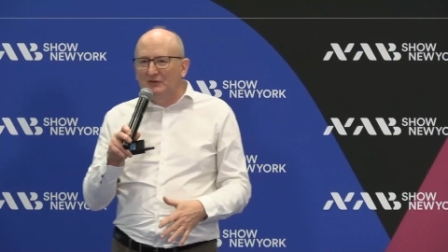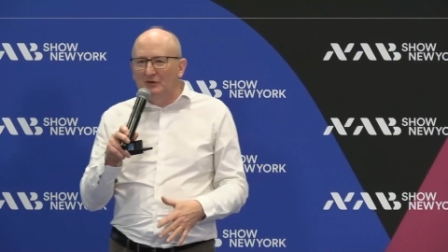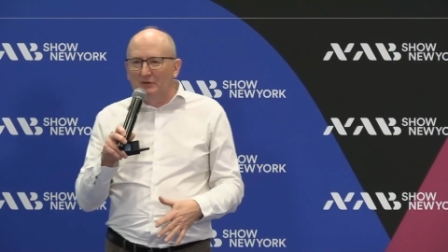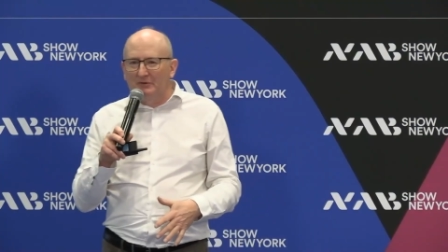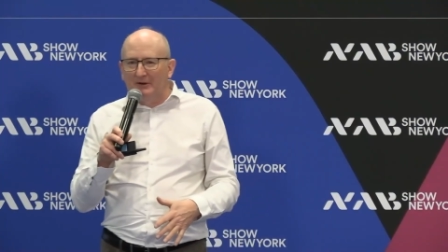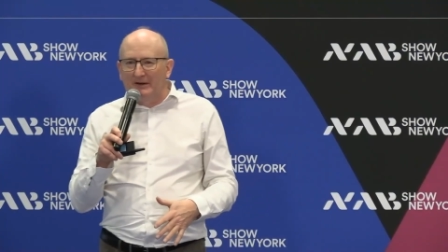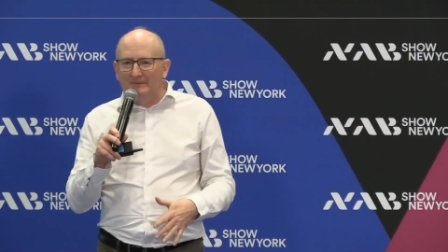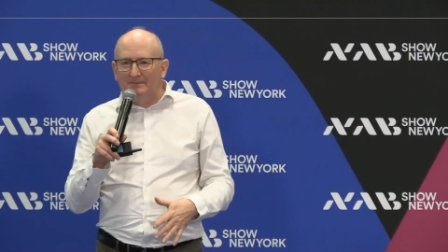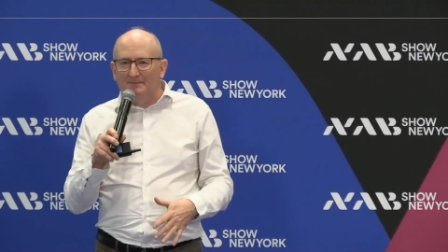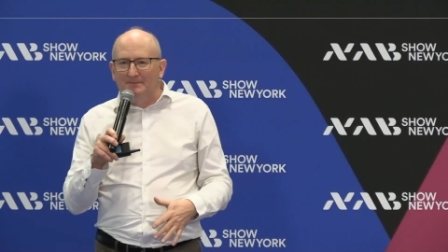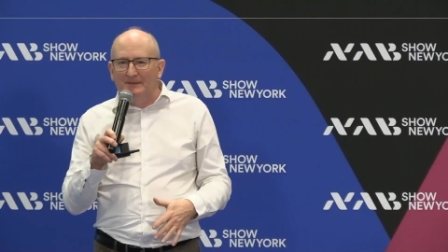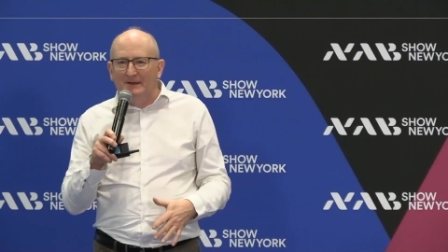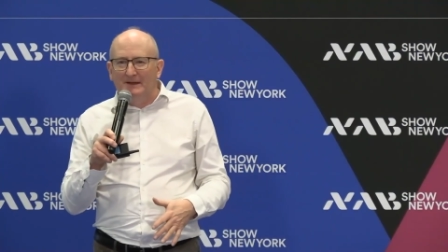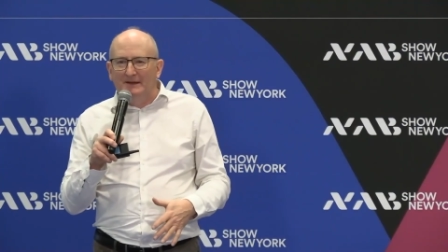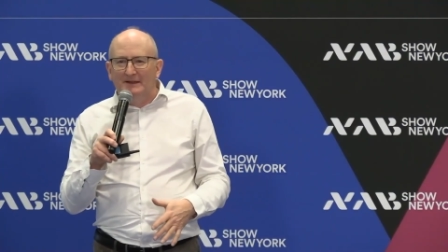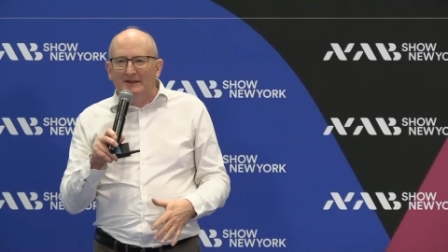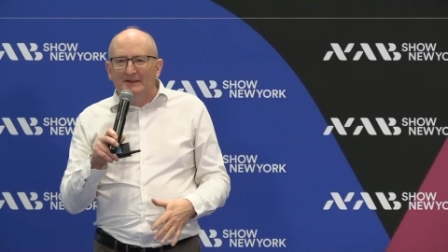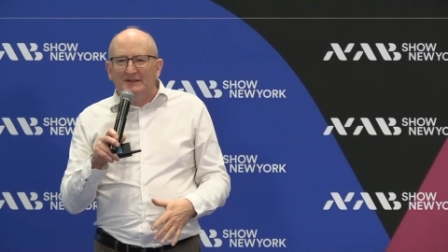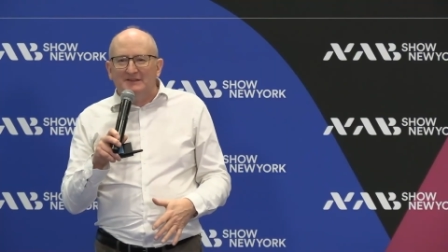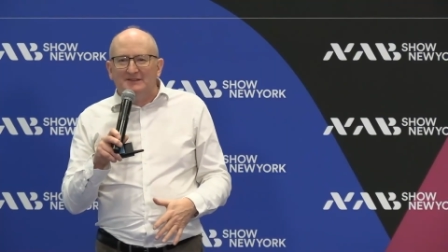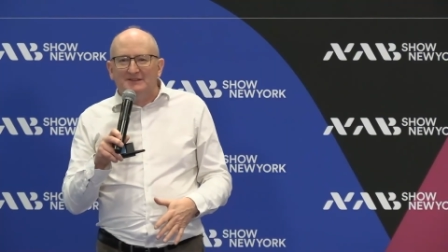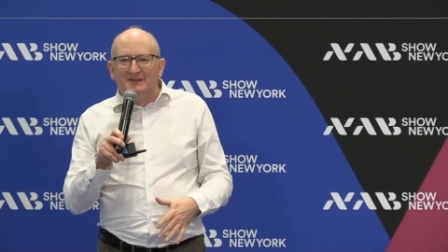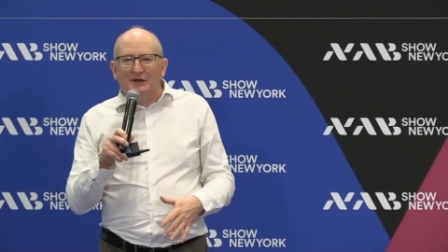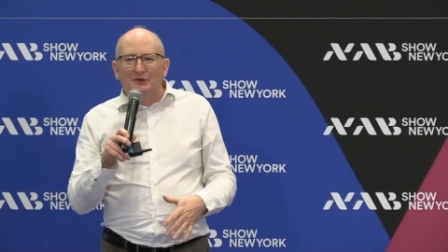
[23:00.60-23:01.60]
store in.
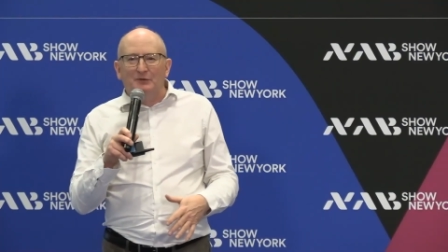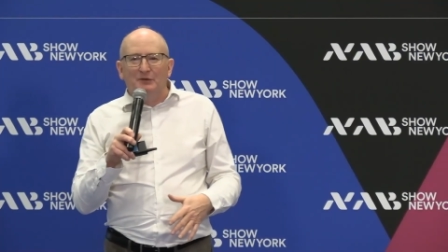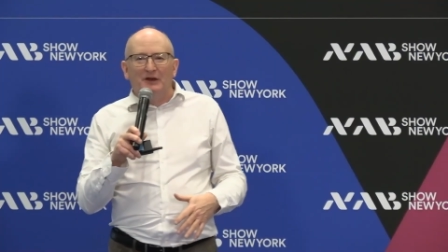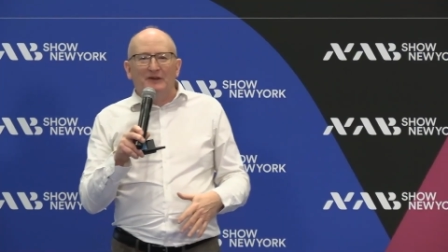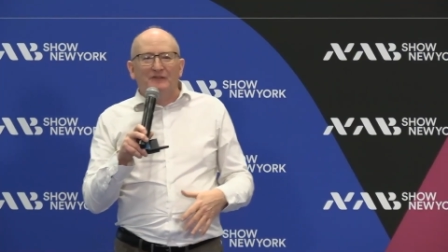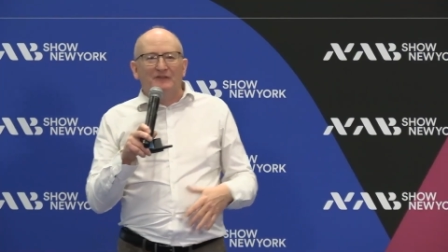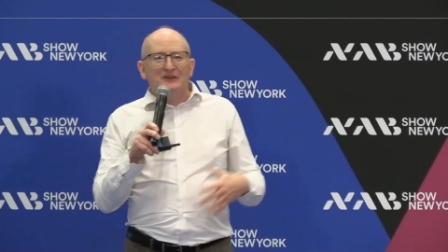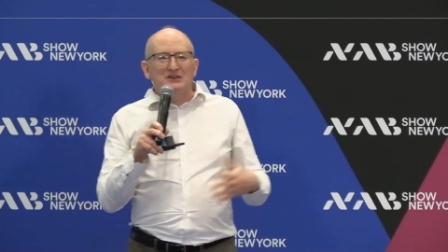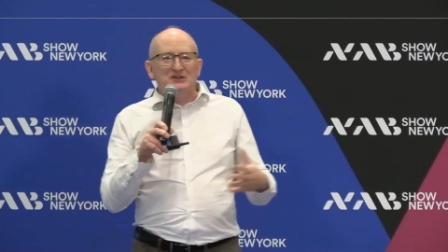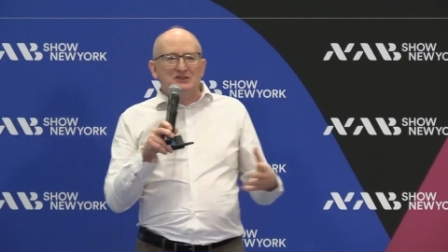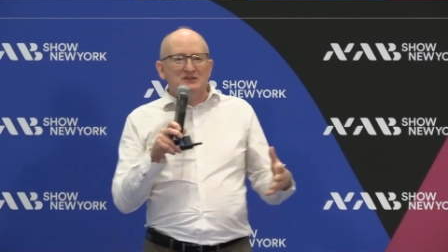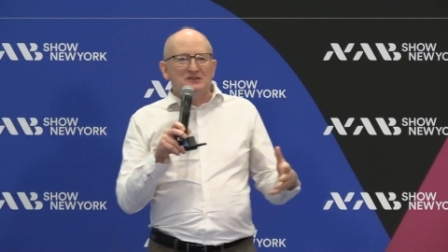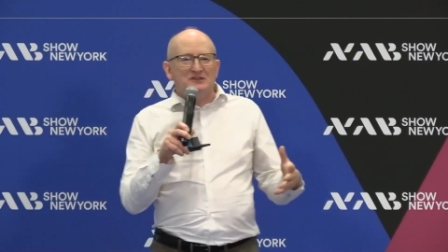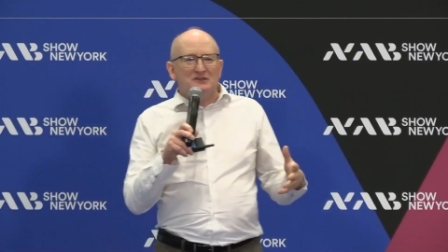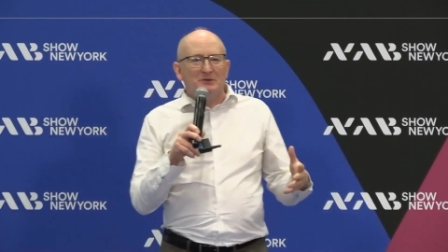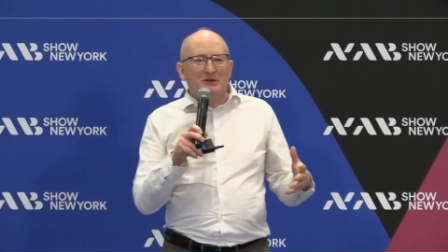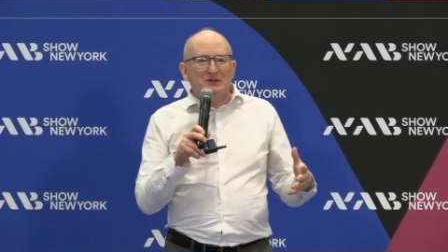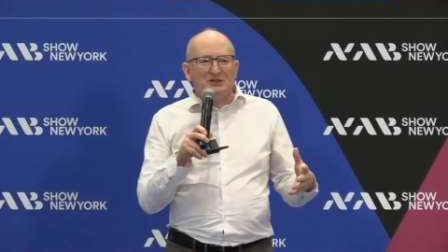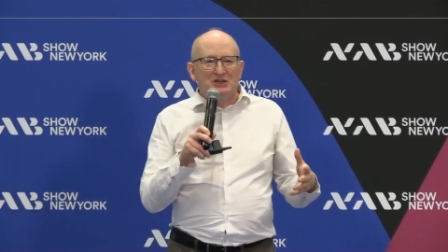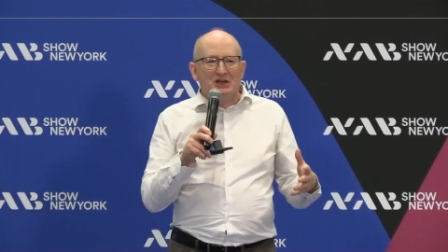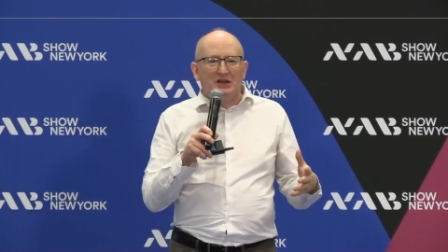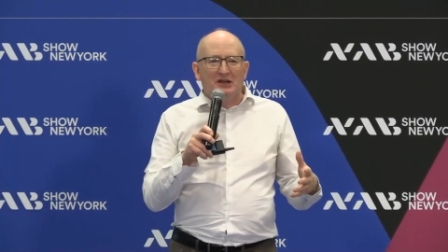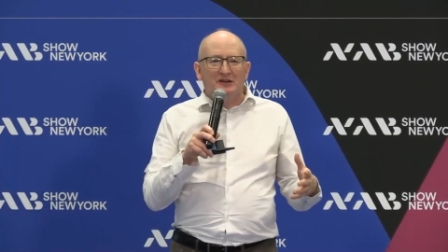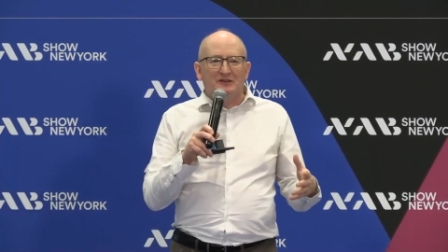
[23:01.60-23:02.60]
So a vision
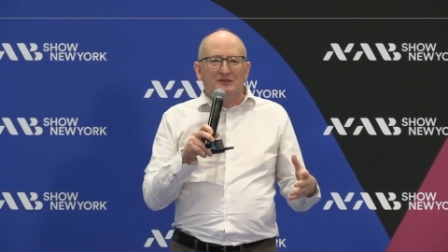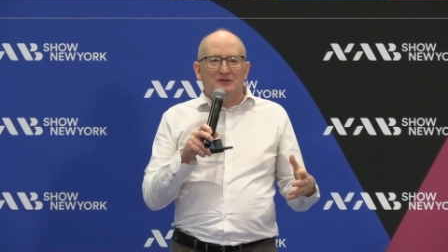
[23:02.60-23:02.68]
switcher